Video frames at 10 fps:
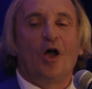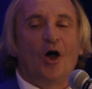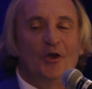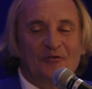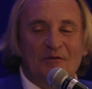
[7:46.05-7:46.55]

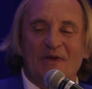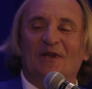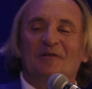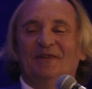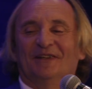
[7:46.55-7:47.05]
one hundred
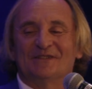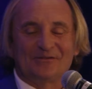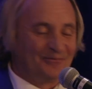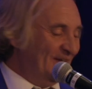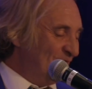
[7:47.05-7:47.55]
millimetres
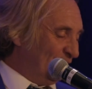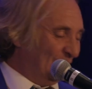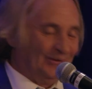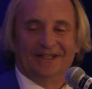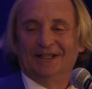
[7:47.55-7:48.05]
of
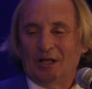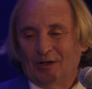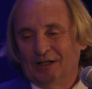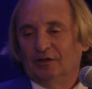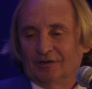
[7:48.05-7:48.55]
rainfall
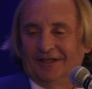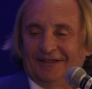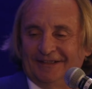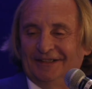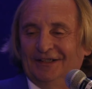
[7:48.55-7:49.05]

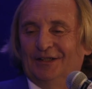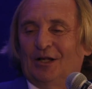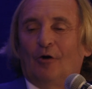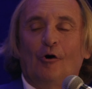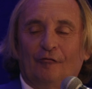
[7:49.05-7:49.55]

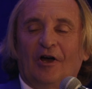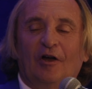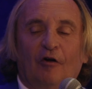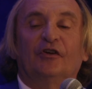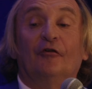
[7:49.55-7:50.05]
of,
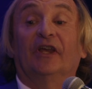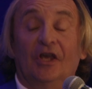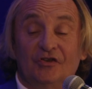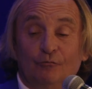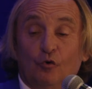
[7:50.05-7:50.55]
of
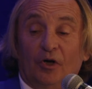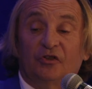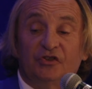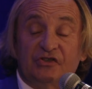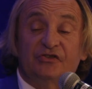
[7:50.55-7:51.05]
irrigation water
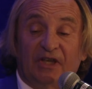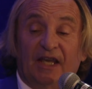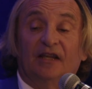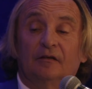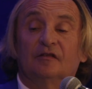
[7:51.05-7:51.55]
just to
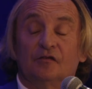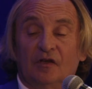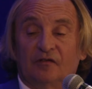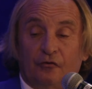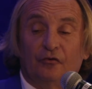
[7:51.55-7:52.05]
get
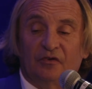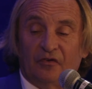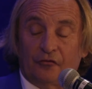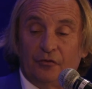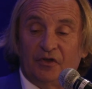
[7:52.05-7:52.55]
through,
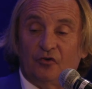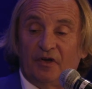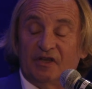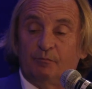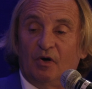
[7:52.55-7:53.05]
through the
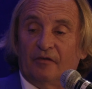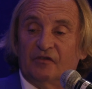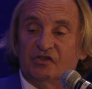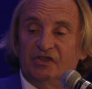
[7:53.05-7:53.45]
driest part of the